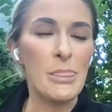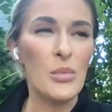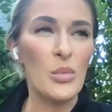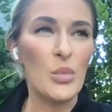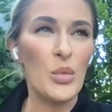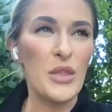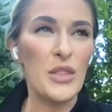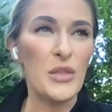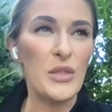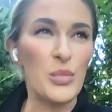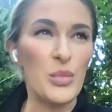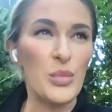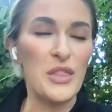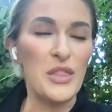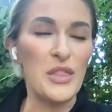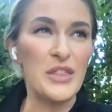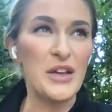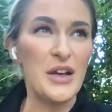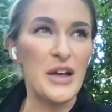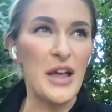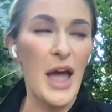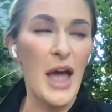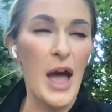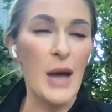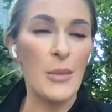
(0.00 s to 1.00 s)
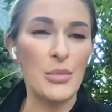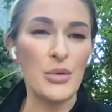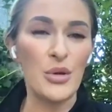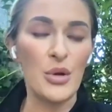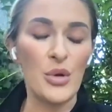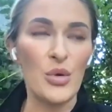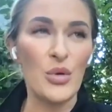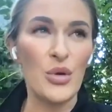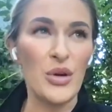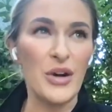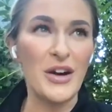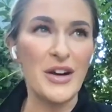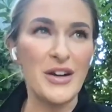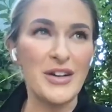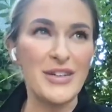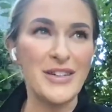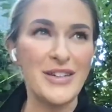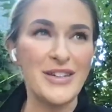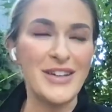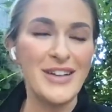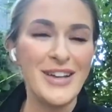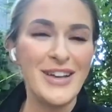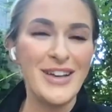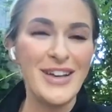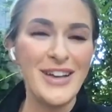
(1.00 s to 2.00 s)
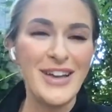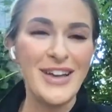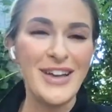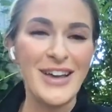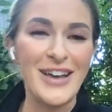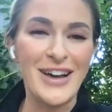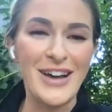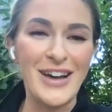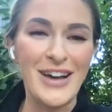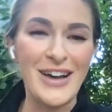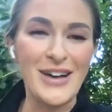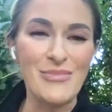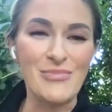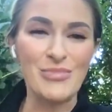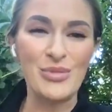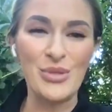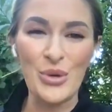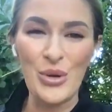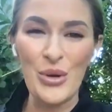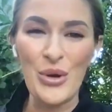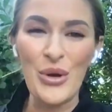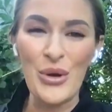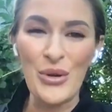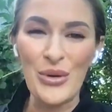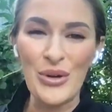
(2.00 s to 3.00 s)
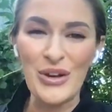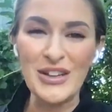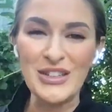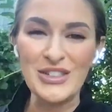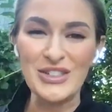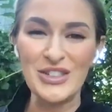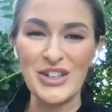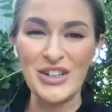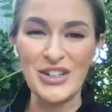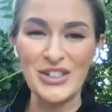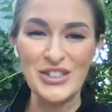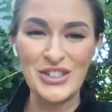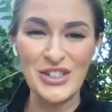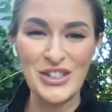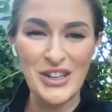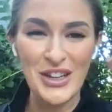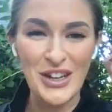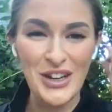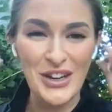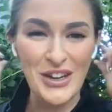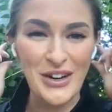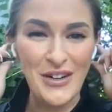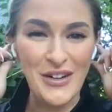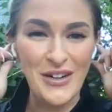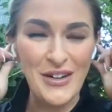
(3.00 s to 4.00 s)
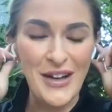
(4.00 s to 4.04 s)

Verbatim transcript: with with the Capricorn uh, Pluto conjunction here.